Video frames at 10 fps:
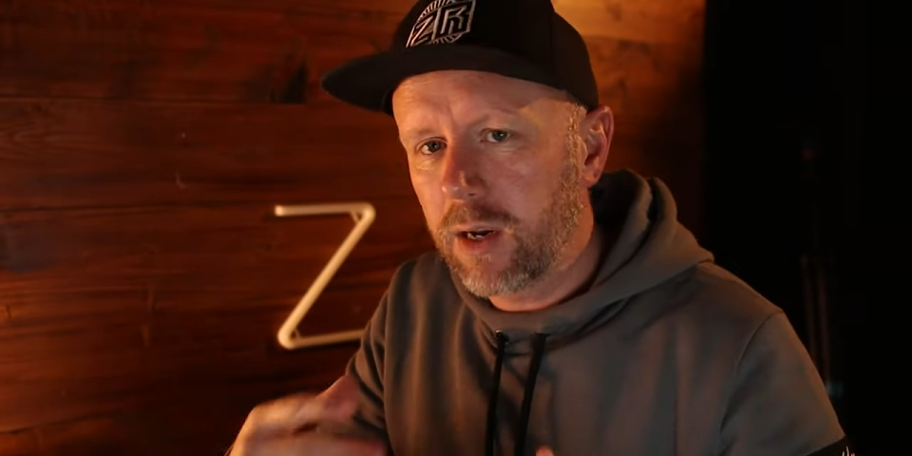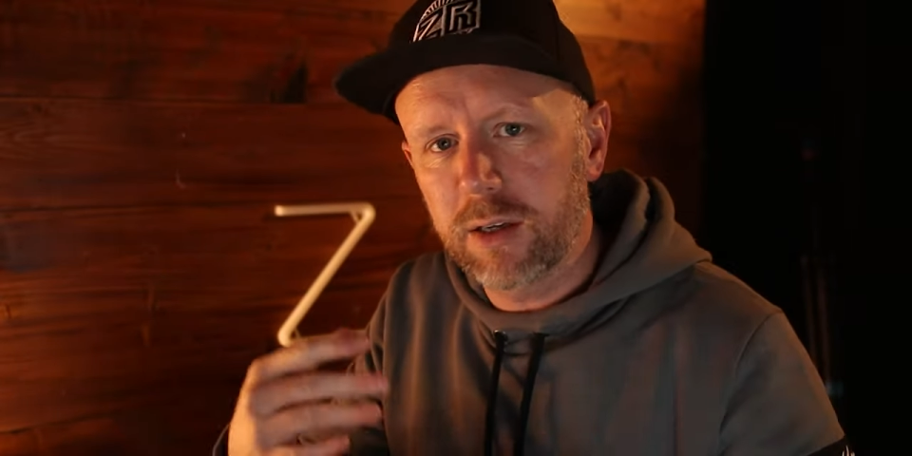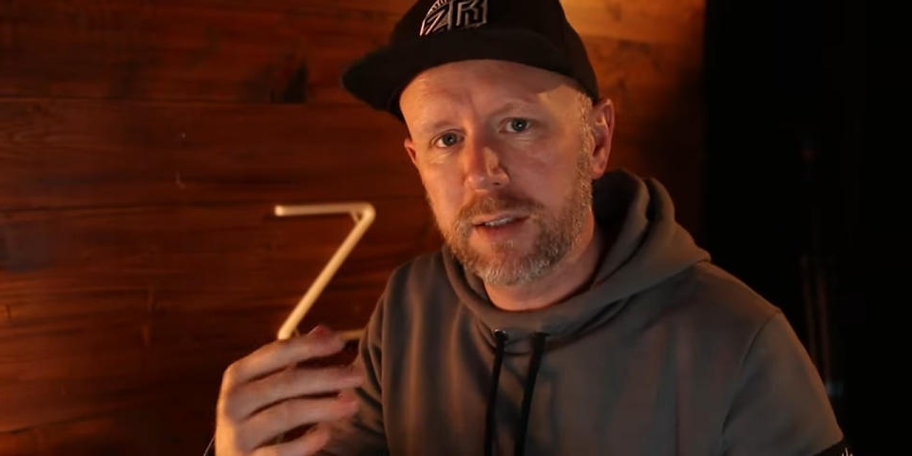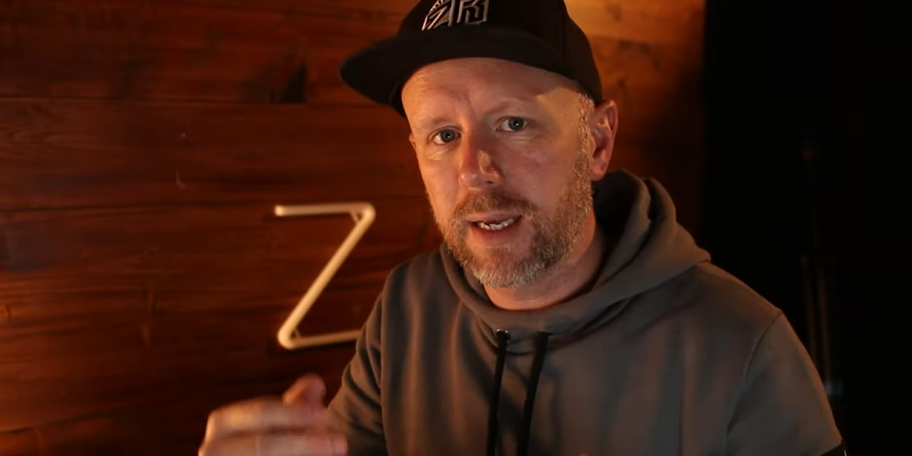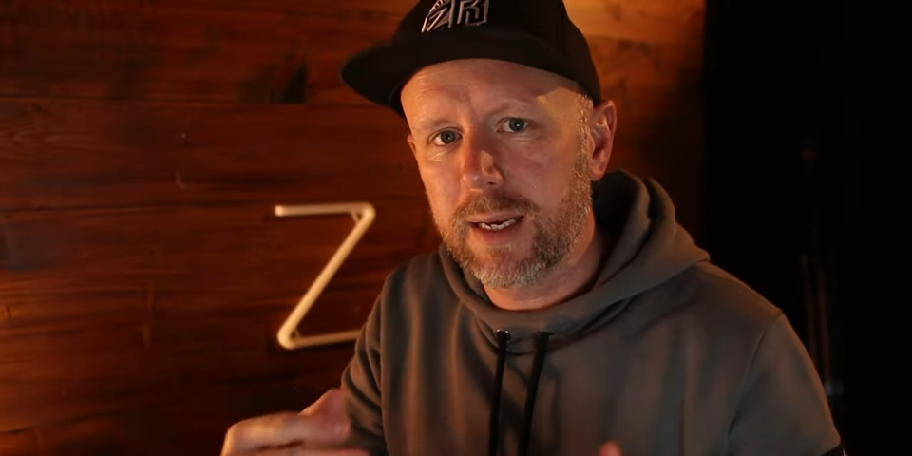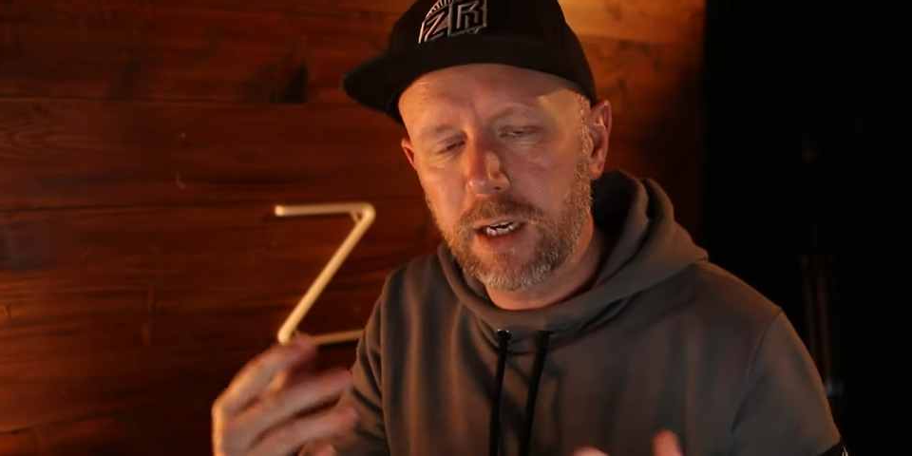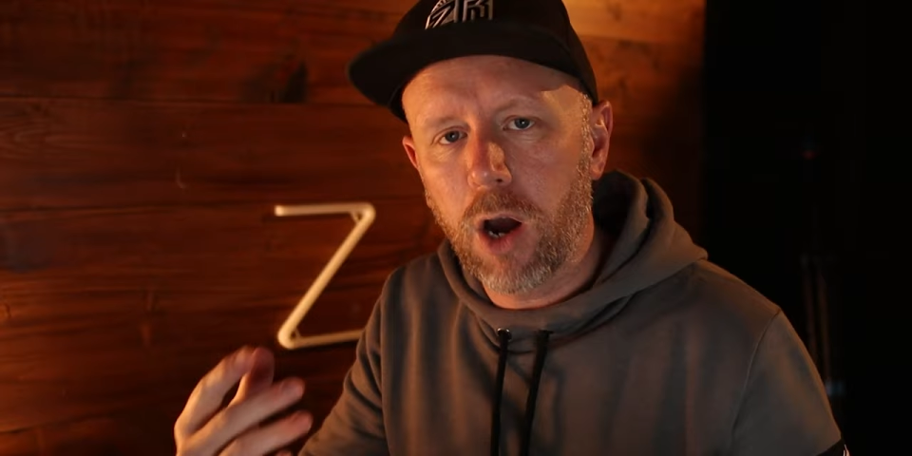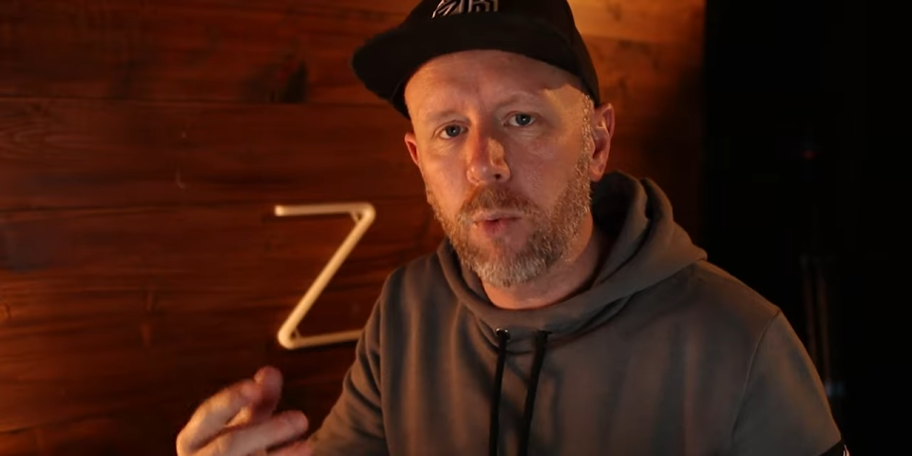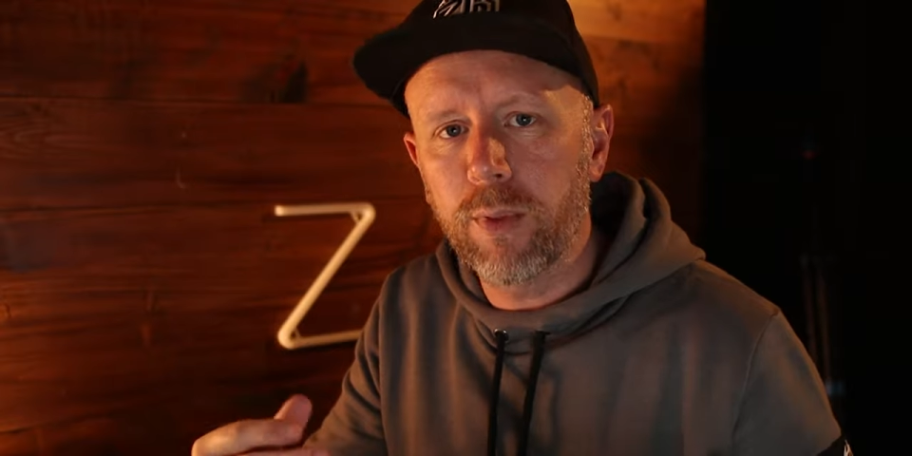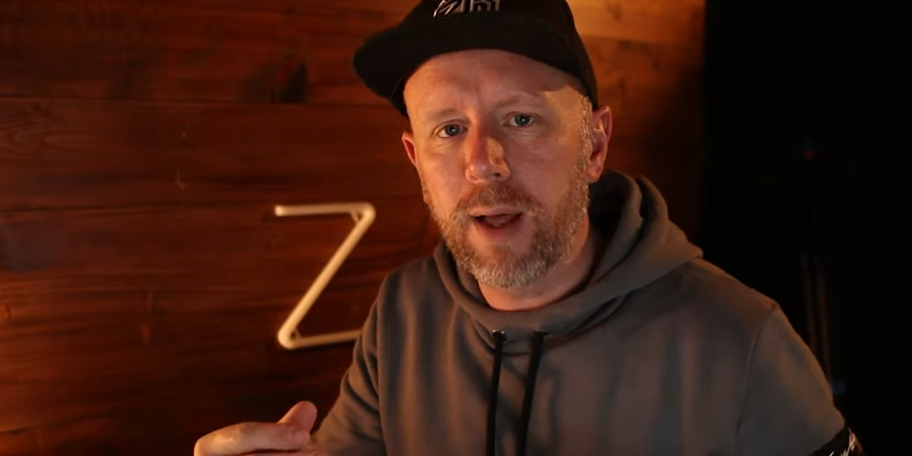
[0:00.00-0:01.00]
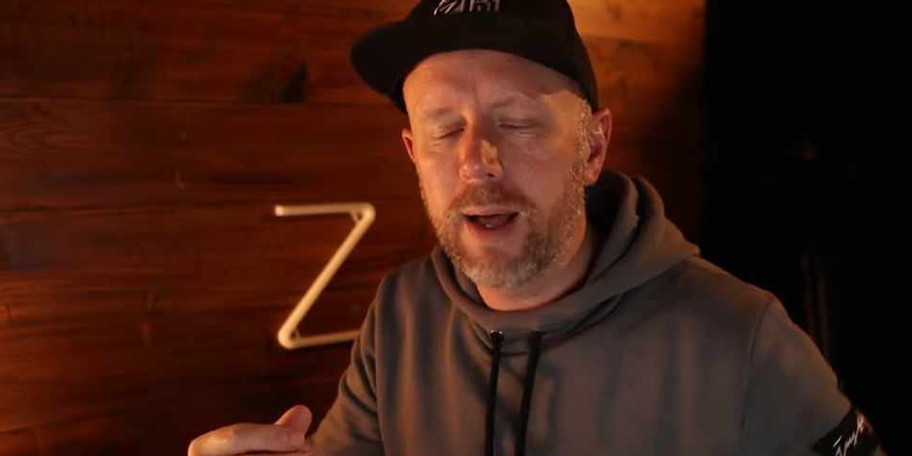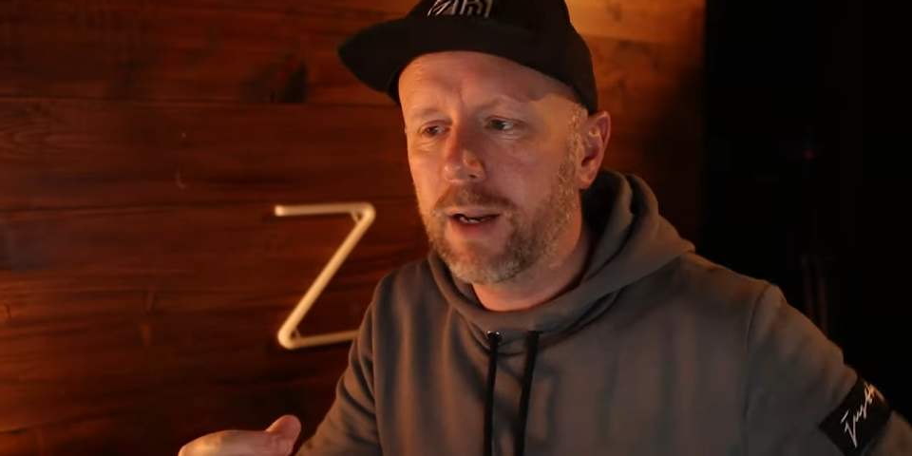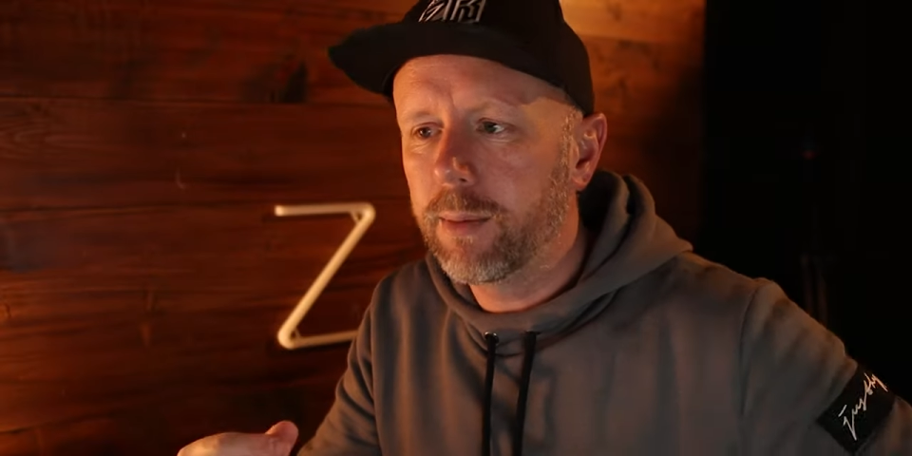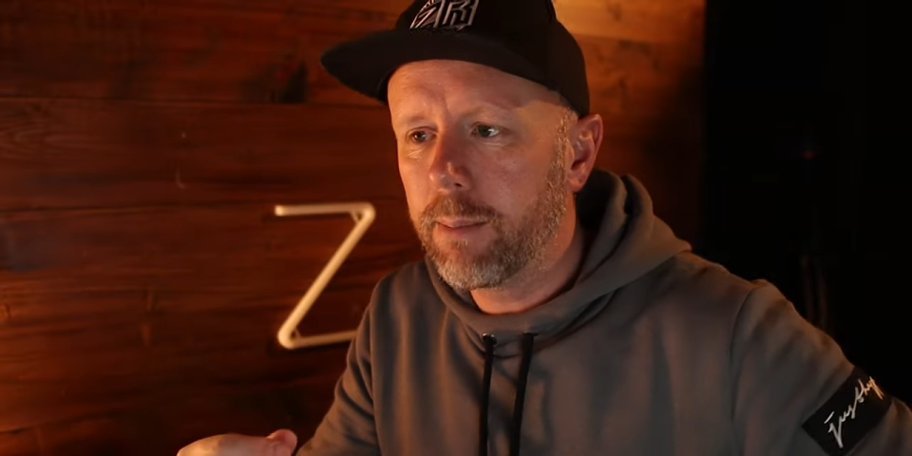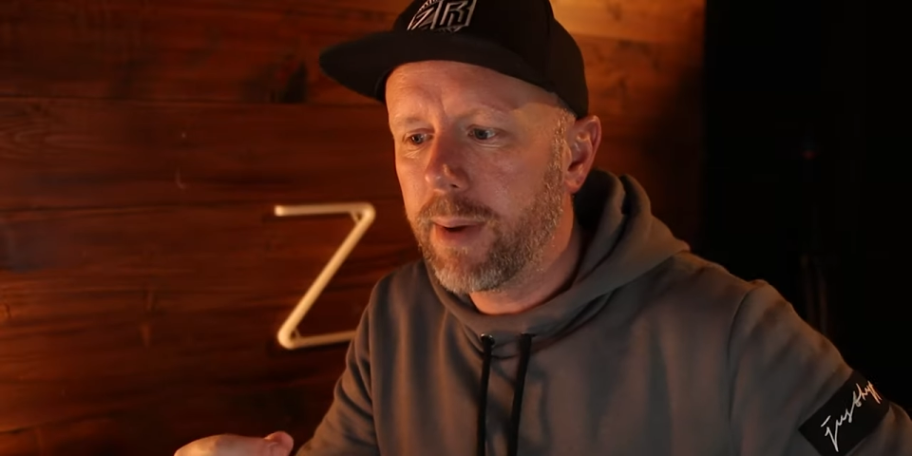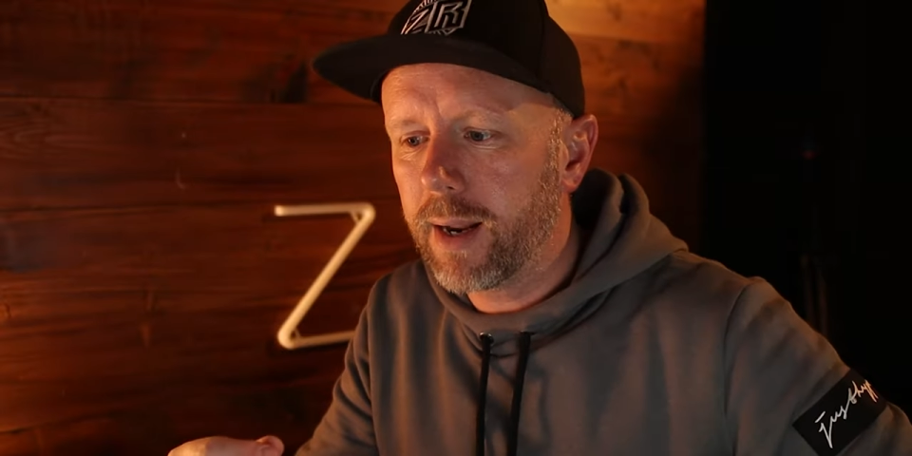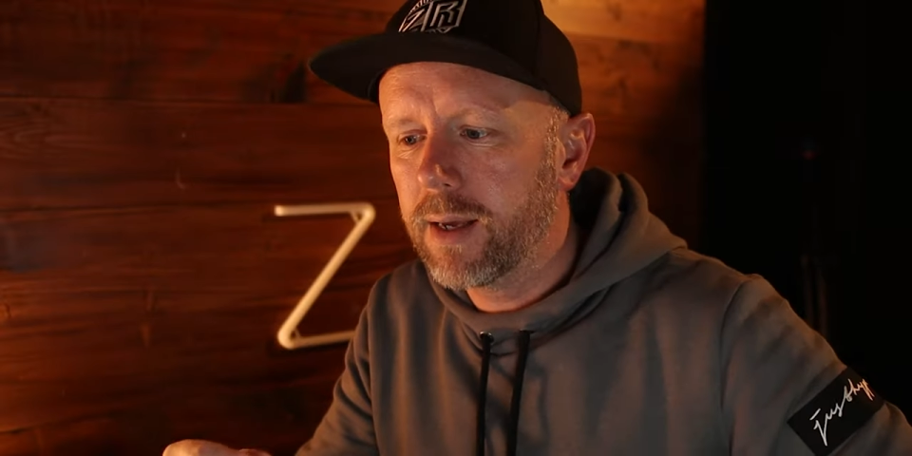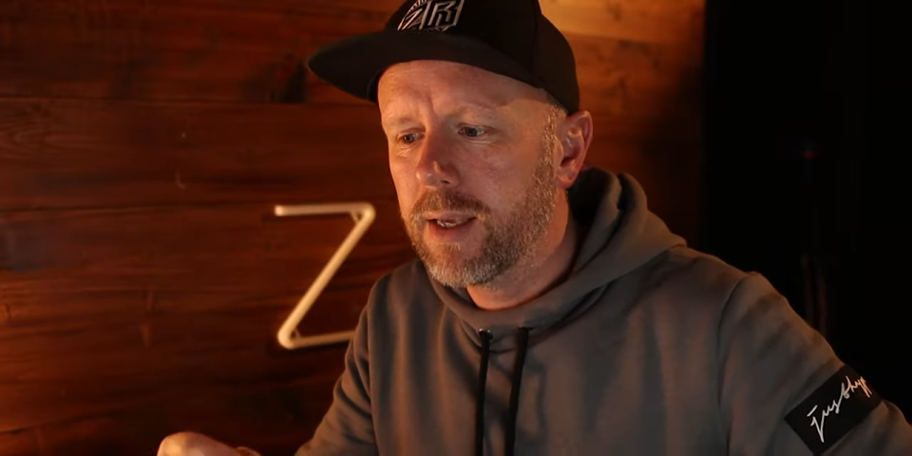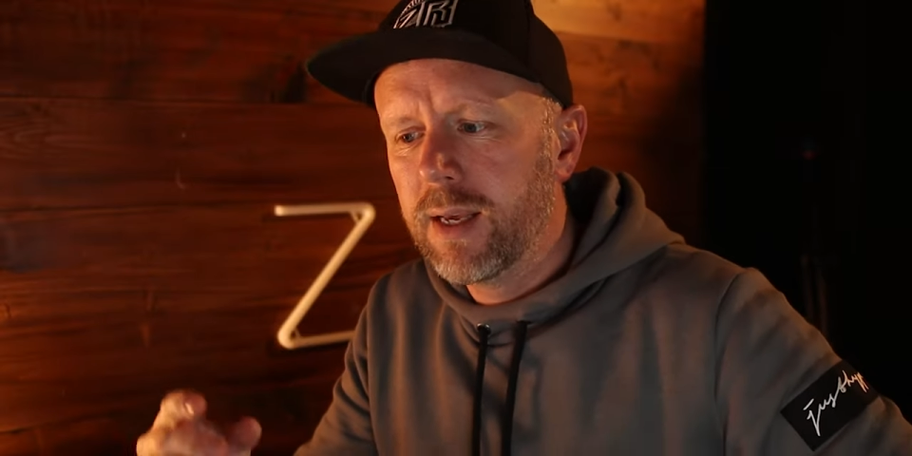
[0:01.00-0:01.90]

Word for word: like I said, it coped with that a little bit better.